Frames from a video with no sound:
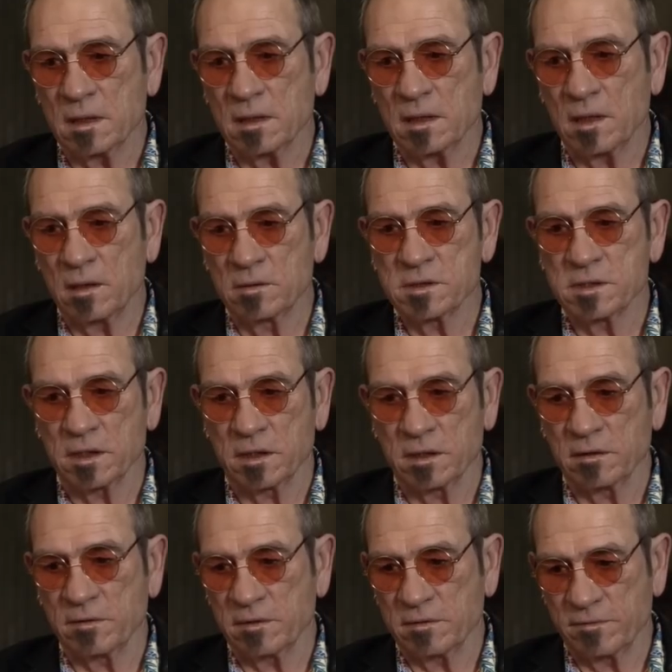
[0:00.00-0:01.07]
holds
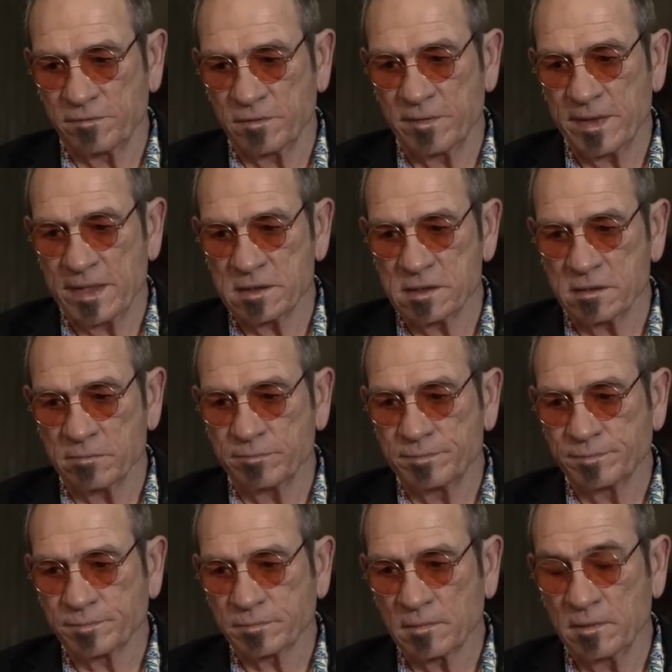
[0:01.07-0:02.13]
her for ransom.
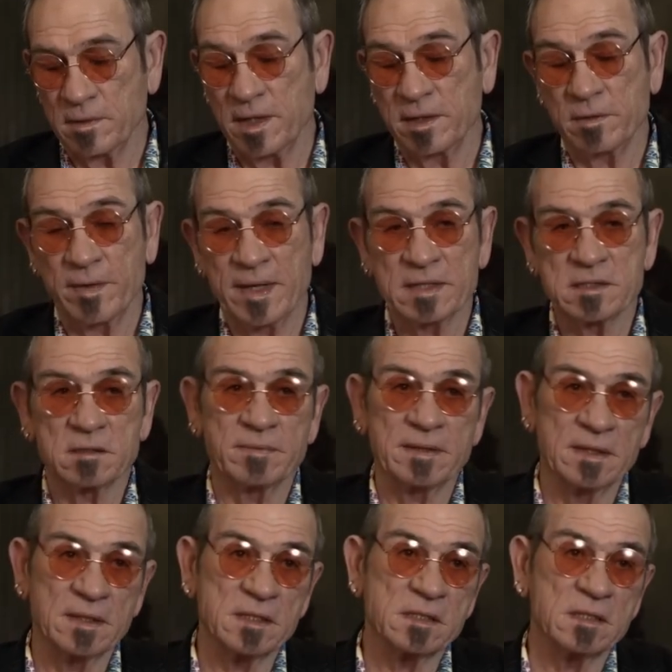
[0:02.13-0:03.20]
And the ransom
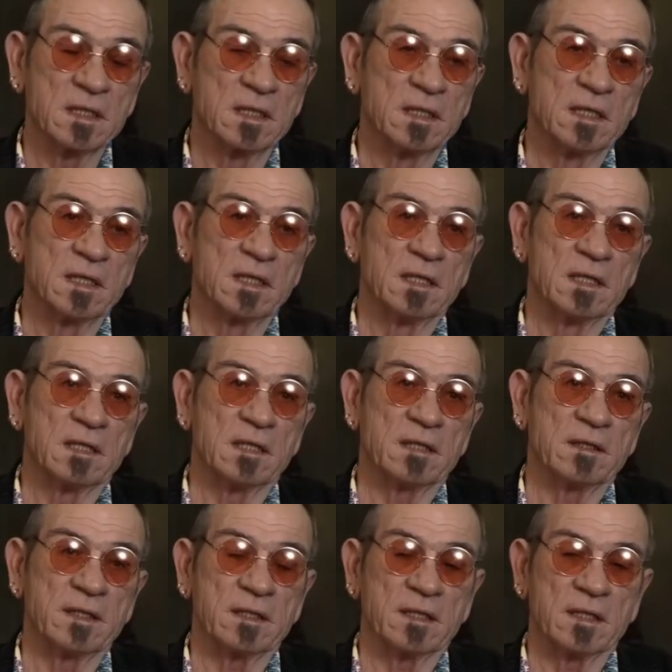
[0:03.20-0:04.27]
is
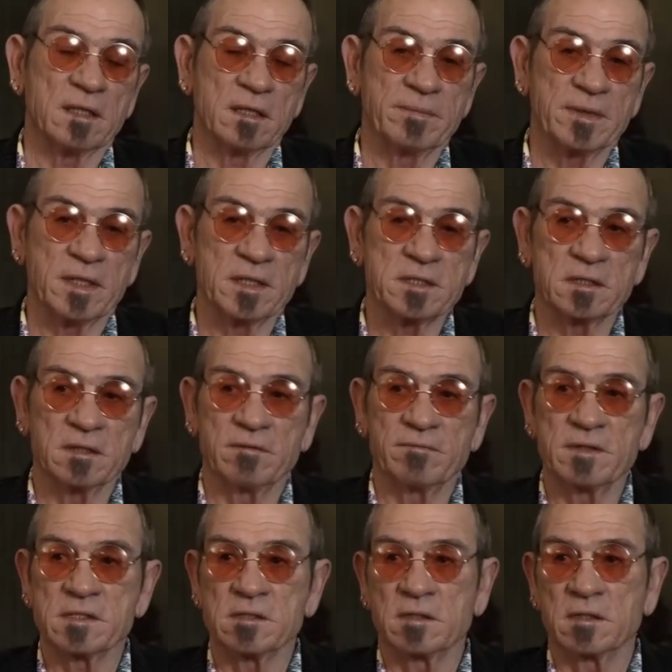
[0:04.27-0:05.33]
the elimination of
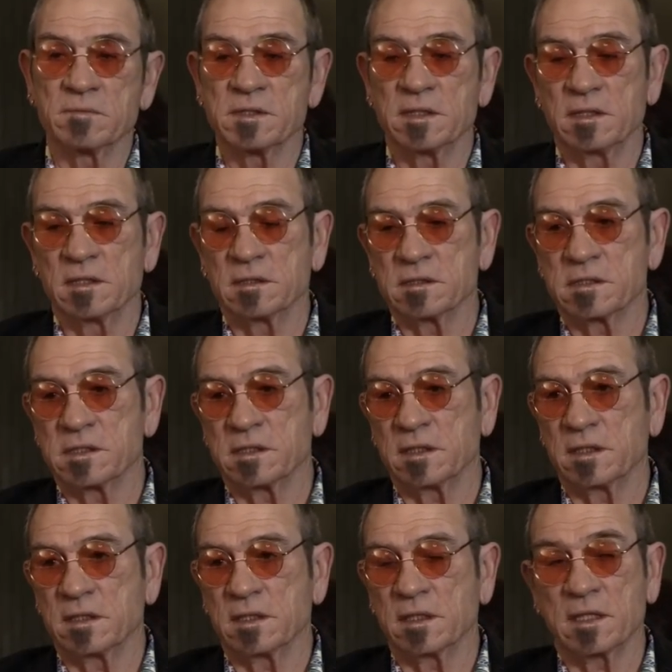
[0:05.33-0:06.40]
this arms dealer's
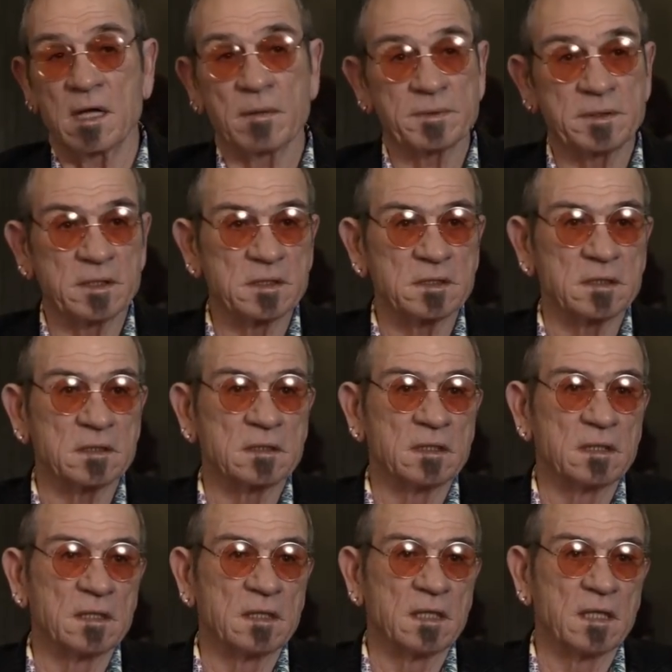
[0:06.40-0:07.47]
competition.
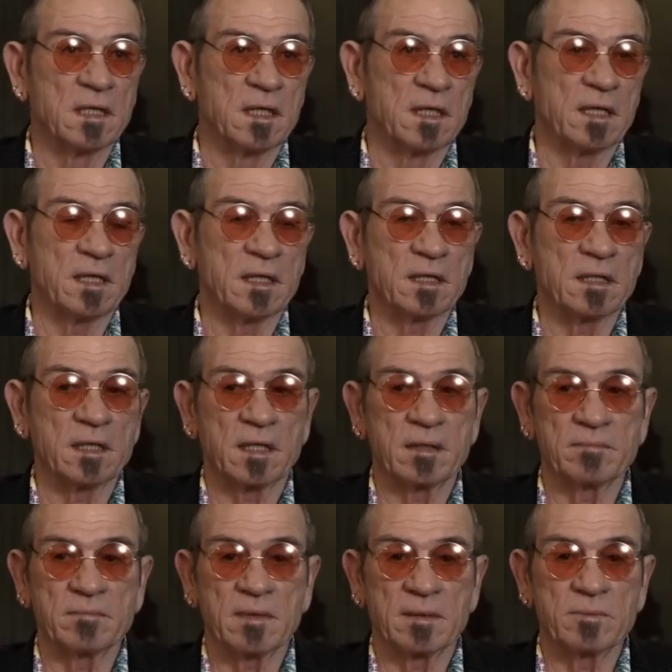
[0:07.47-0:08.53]
And
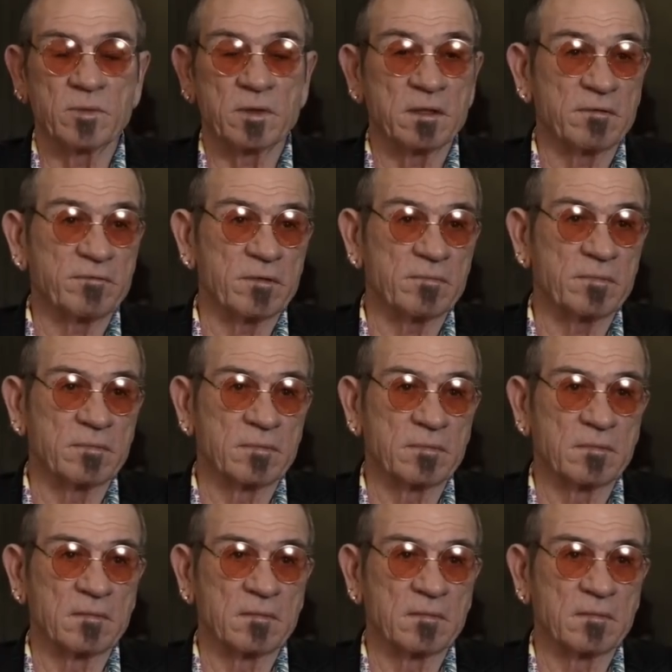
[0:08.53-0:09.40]
I'm one of them.